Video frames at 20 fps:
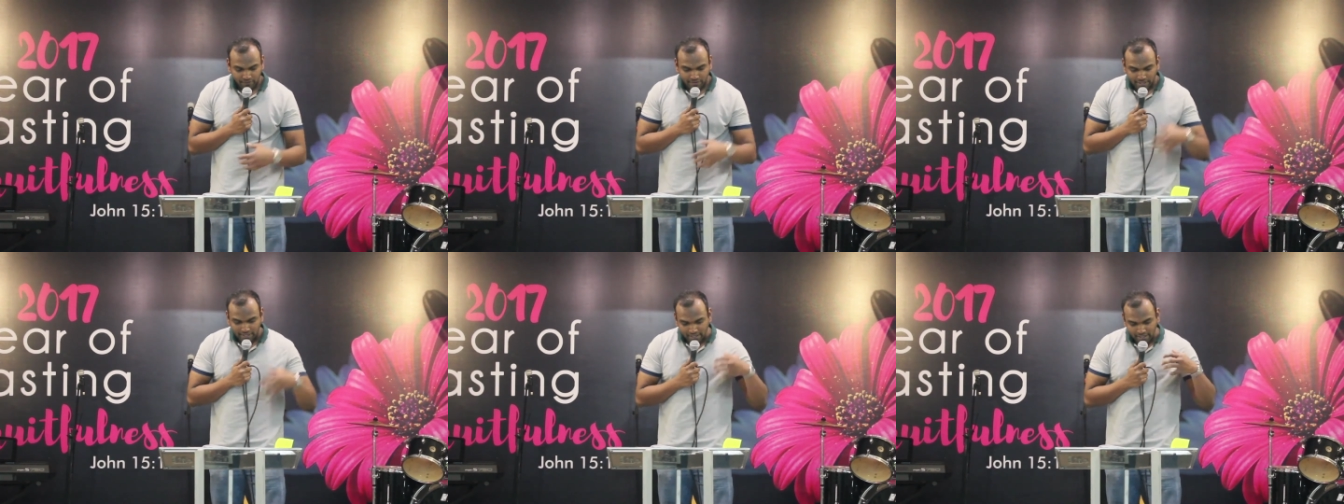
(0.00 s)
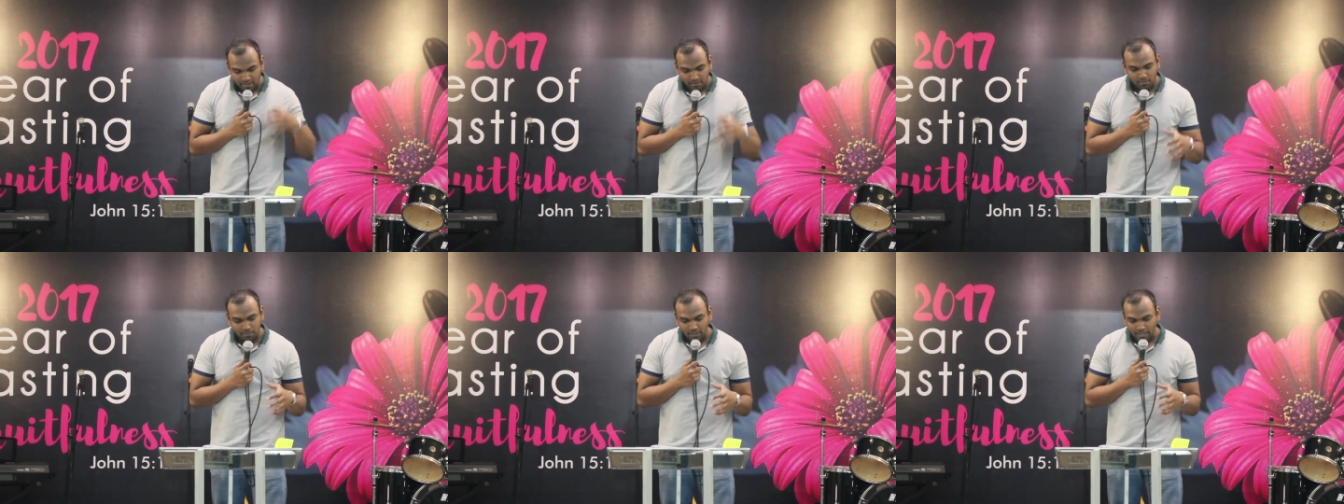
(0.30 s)

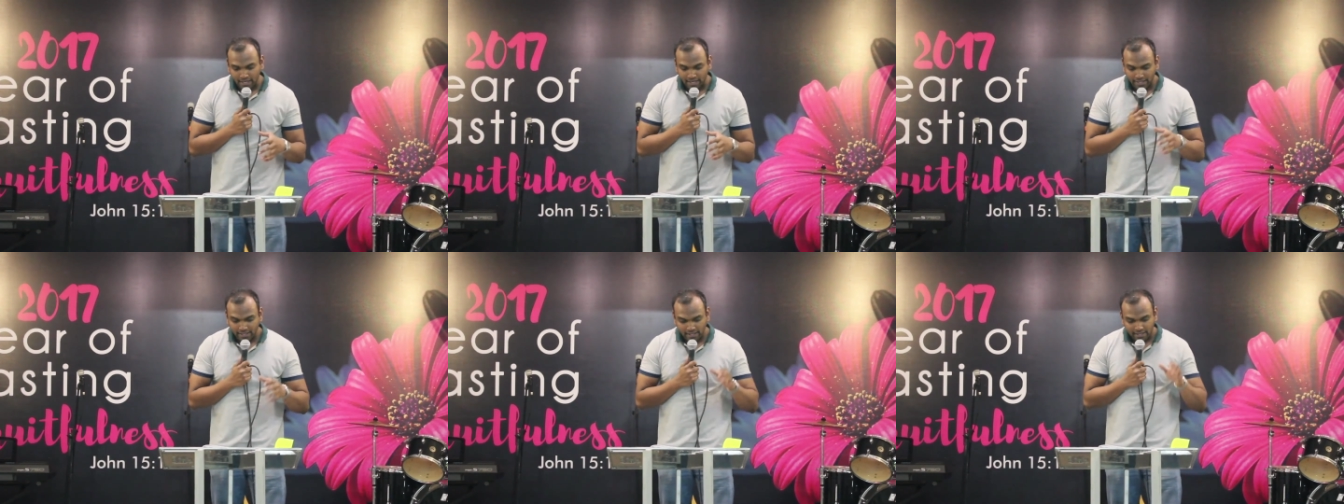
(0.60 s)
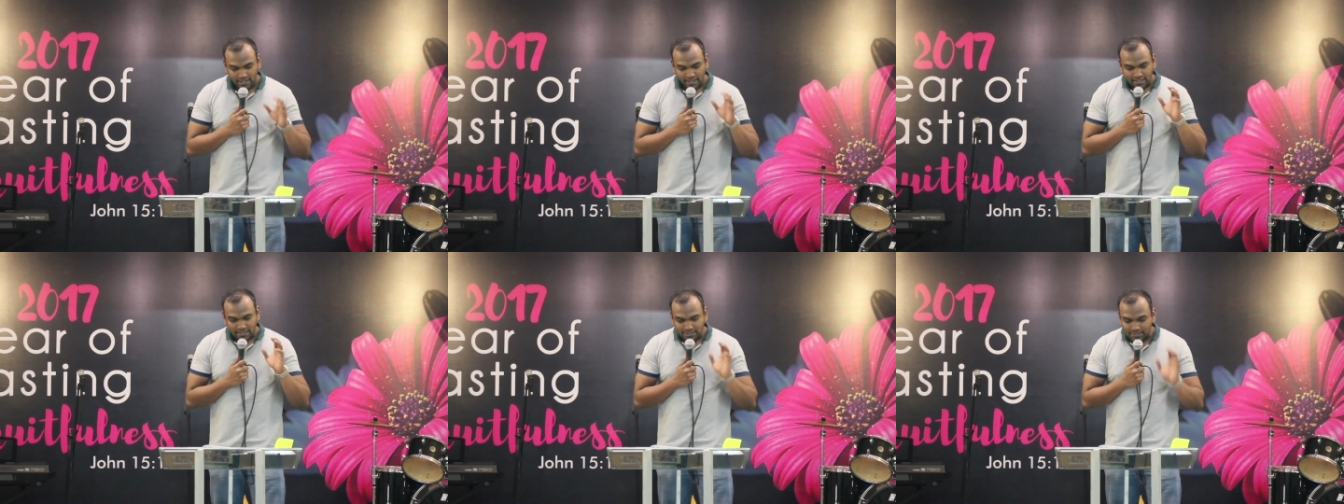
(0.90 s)
He
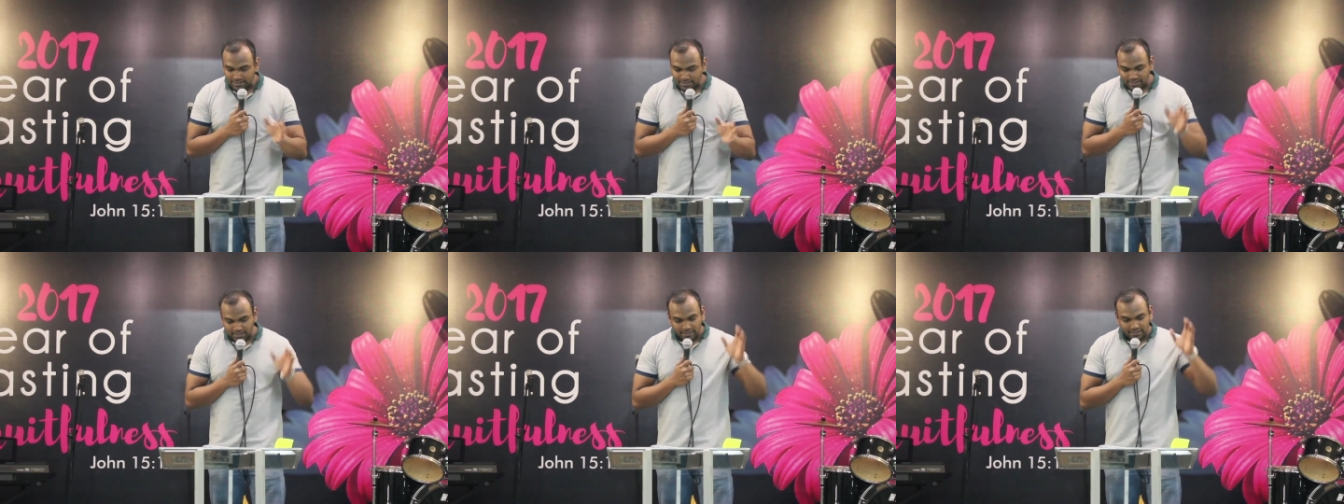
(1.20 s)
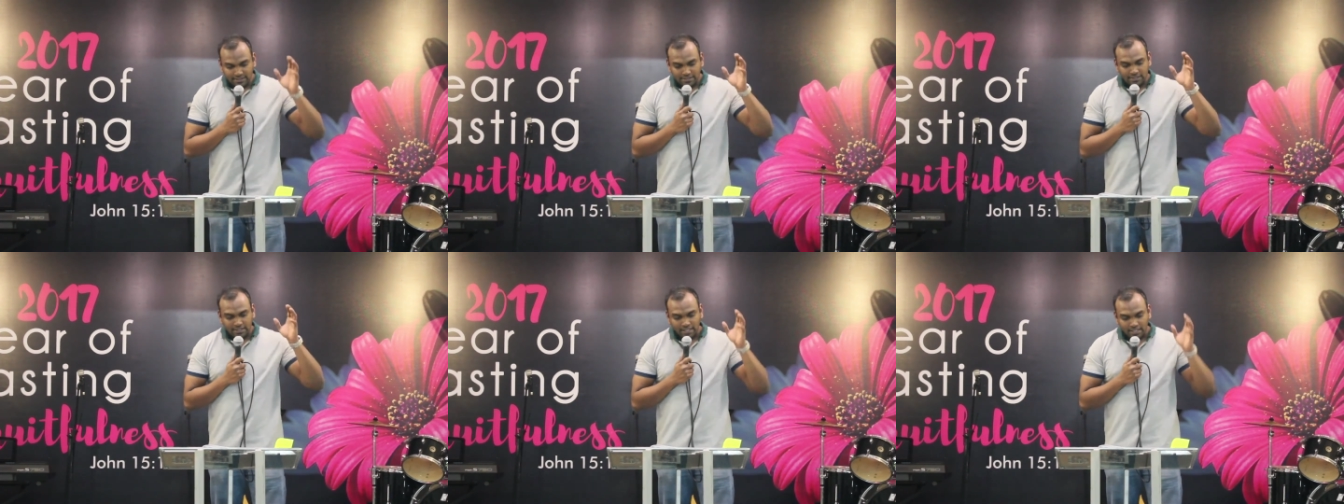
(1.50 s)
replied,
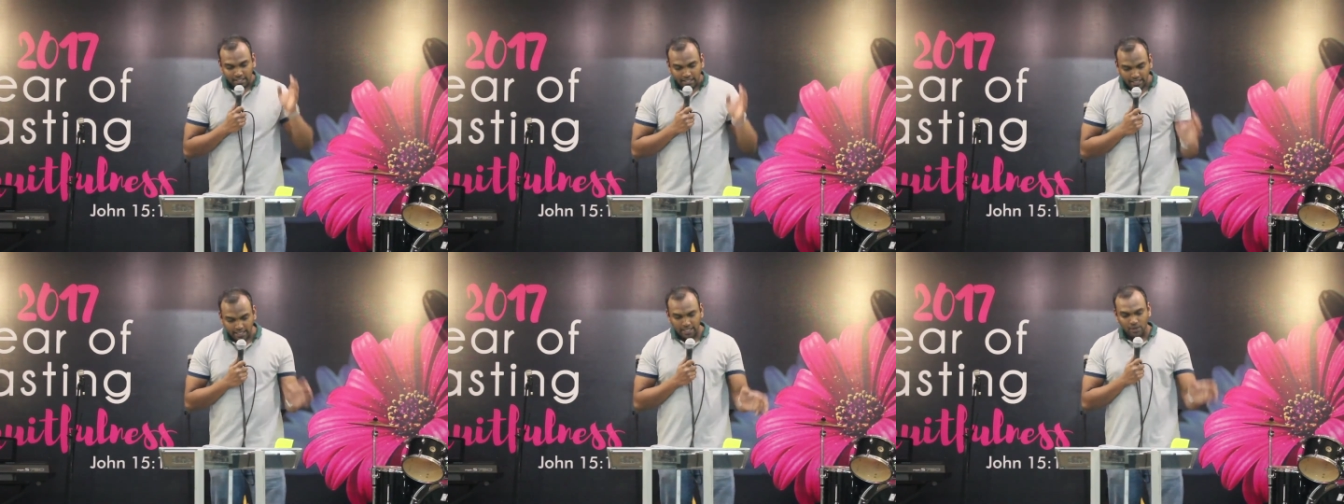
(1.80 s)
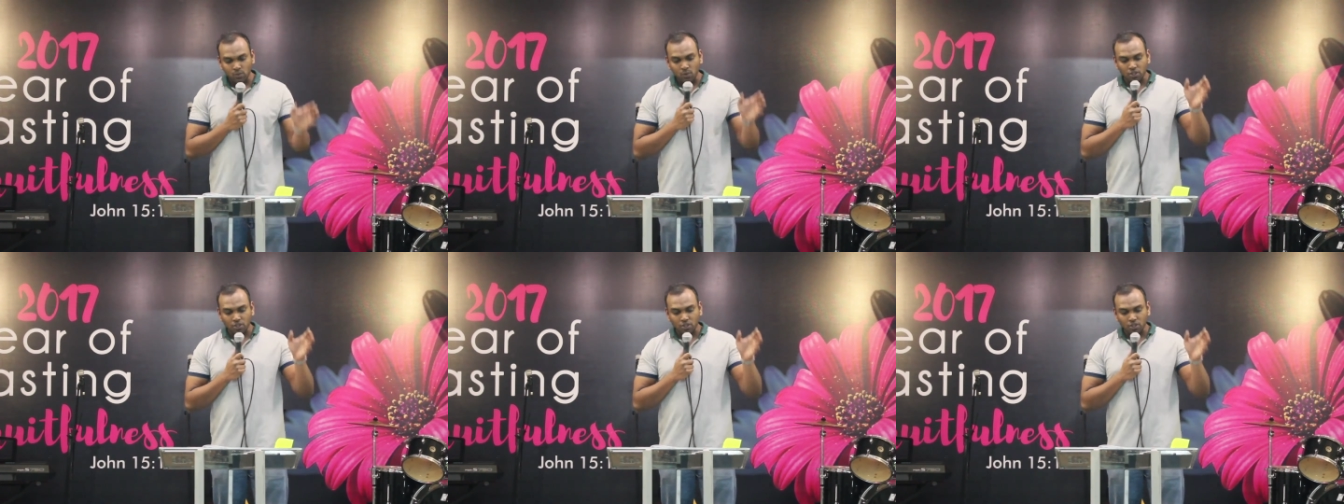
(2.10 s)
since he